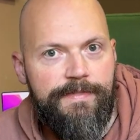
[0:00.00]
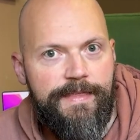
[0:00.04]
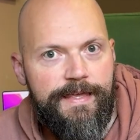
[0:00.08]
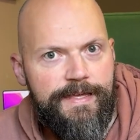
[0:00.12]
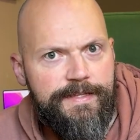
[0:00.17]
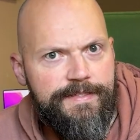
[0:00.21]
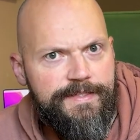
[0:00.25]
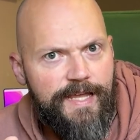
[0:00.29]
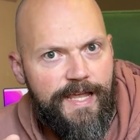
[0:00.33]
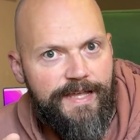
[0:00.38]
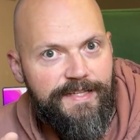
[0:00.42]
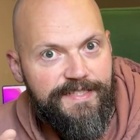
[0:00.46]

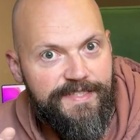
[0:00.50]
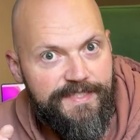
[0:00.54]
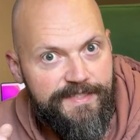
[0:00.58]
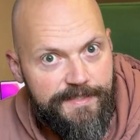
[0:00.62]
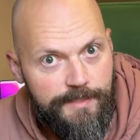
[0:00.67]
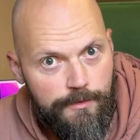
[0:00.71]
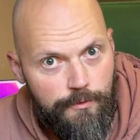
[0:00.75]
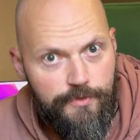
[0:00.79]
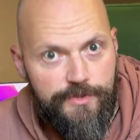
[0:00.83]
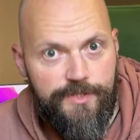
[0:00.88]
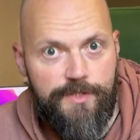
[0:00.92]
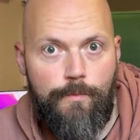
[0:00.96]
There's
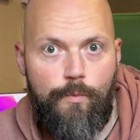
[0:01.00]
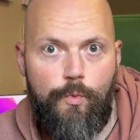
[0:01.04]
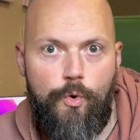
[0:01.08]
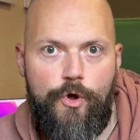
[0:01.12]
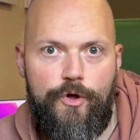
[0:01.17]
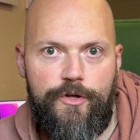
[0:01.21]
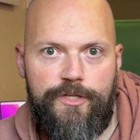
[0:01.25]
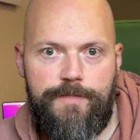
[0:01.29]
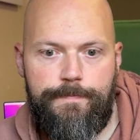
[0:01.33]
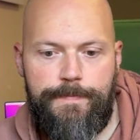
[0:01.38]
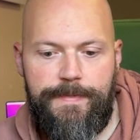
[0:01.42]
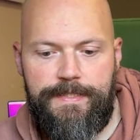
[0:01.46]
still some
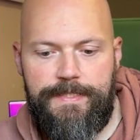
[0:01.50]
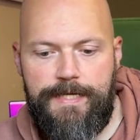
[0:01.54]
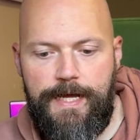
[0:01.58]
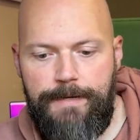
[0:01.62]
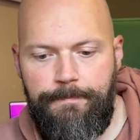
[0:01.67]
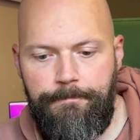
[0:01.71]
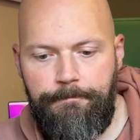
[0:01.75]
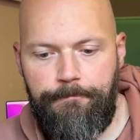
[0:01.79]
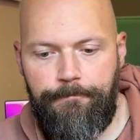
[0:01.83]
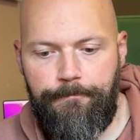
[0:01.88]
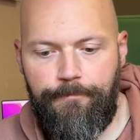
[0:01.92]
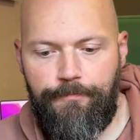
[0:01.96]
work to be done.